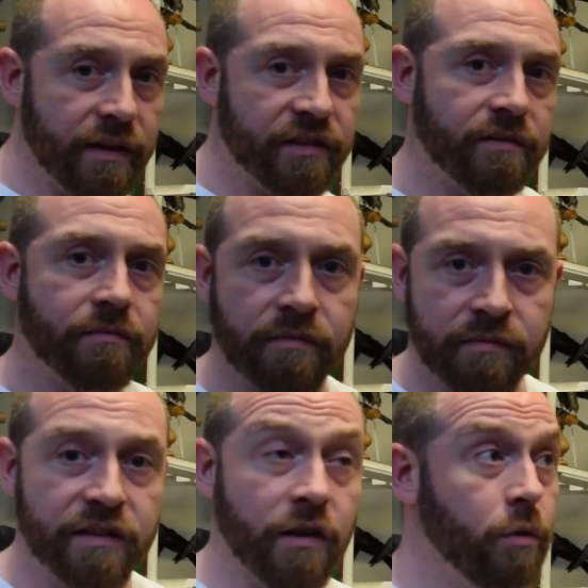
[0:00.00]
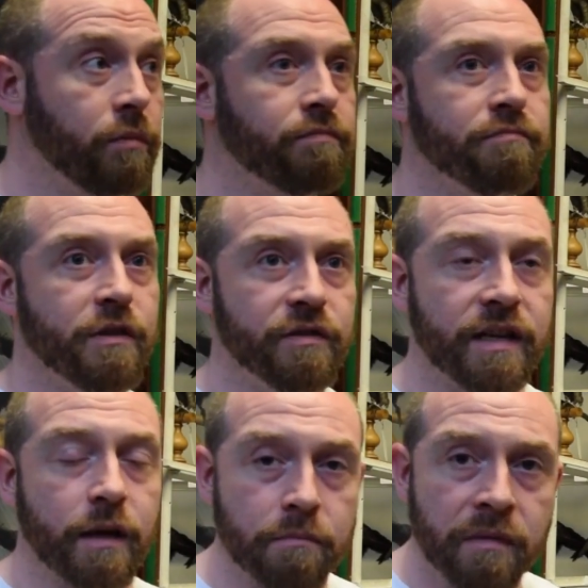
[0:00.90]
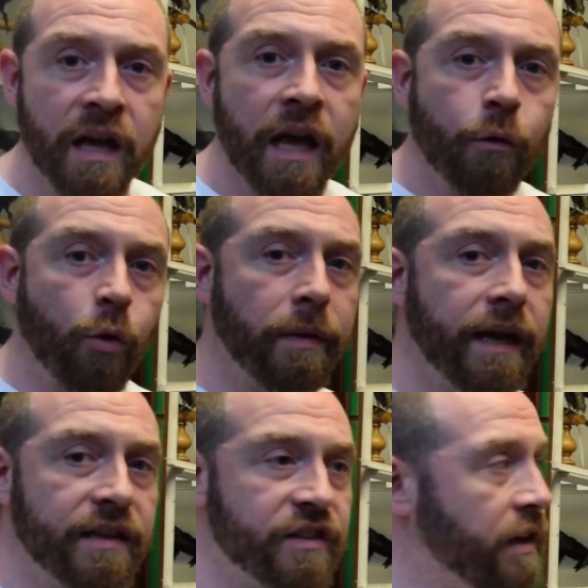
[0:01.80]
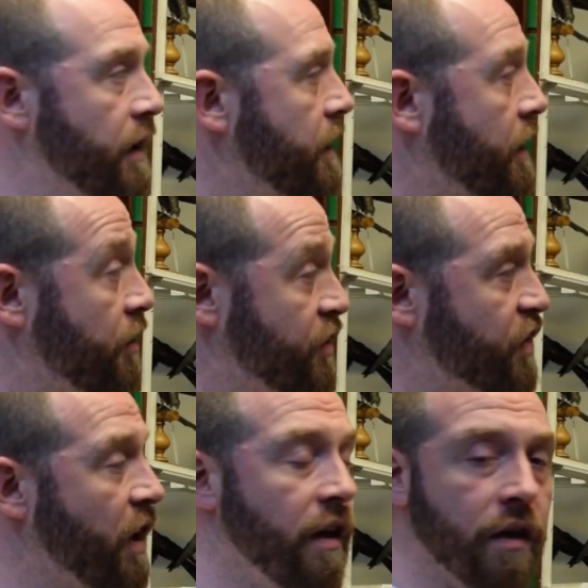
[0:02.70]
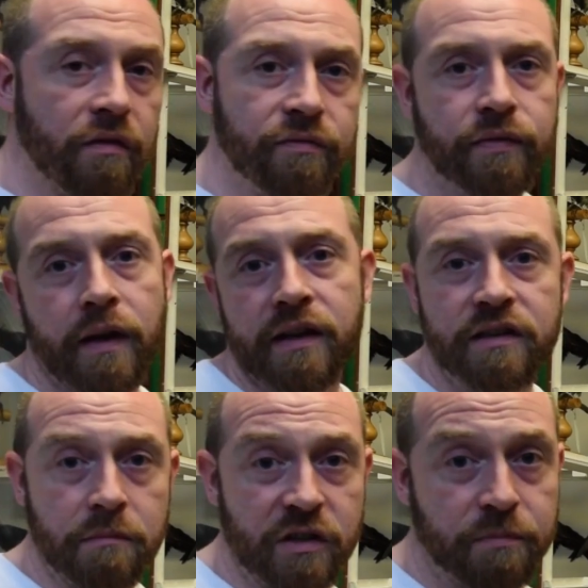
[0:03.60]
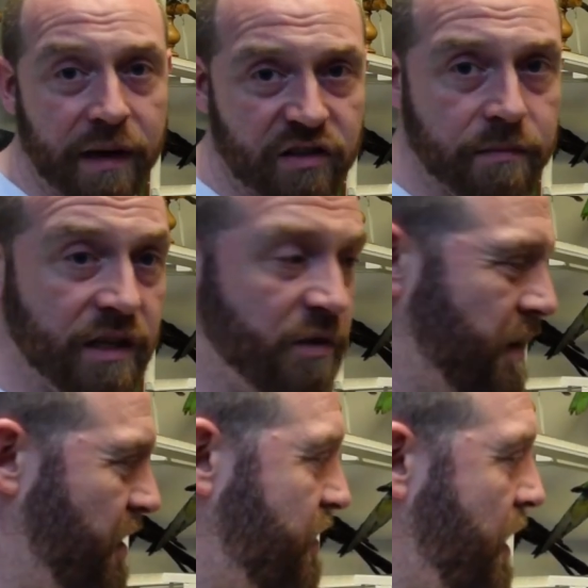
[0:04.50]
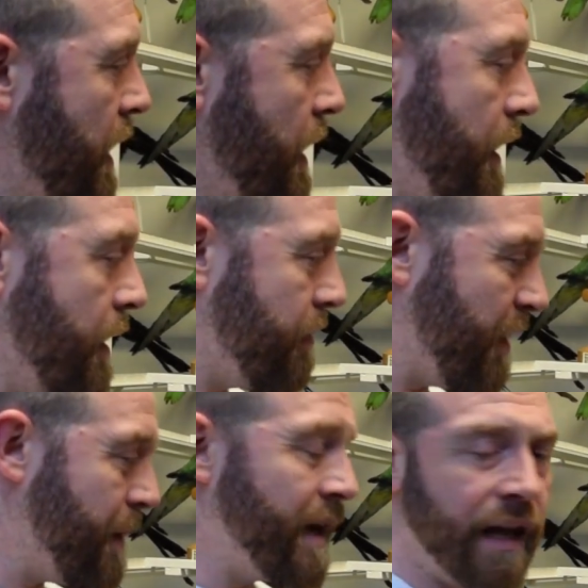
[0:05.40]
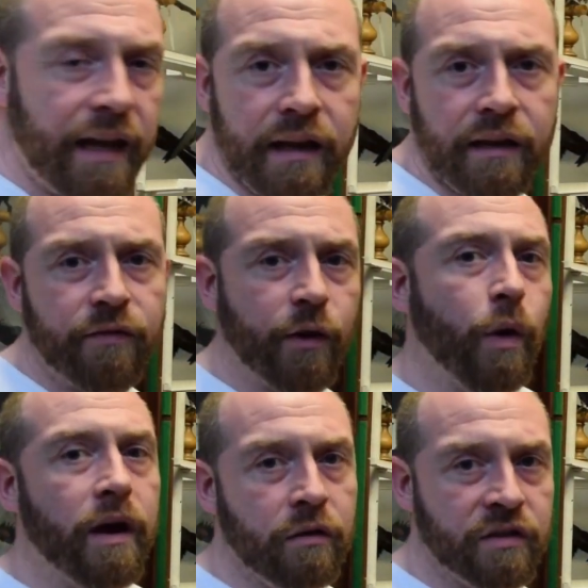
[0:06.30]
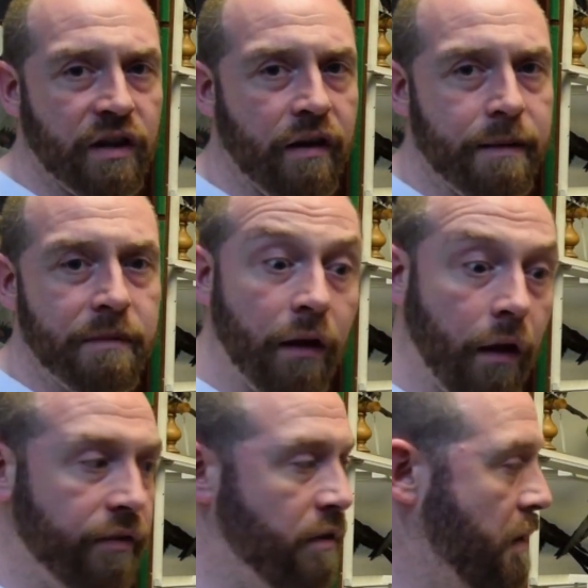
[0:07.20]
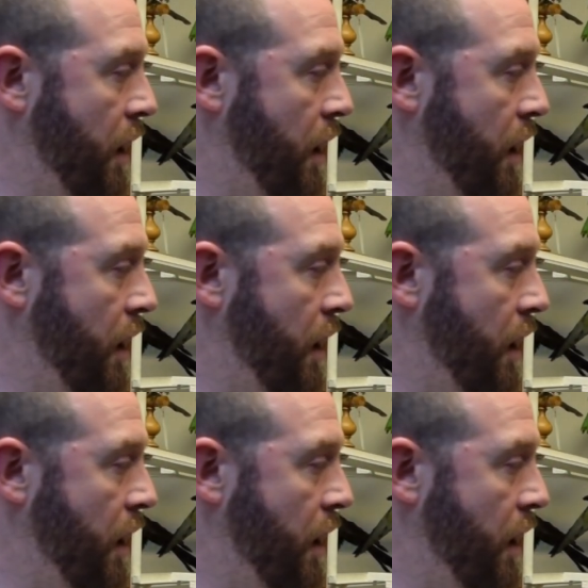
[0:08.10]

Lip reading: this whole museum will be to conserve some of the specimens, because they've been here for quite a long time. A lot of them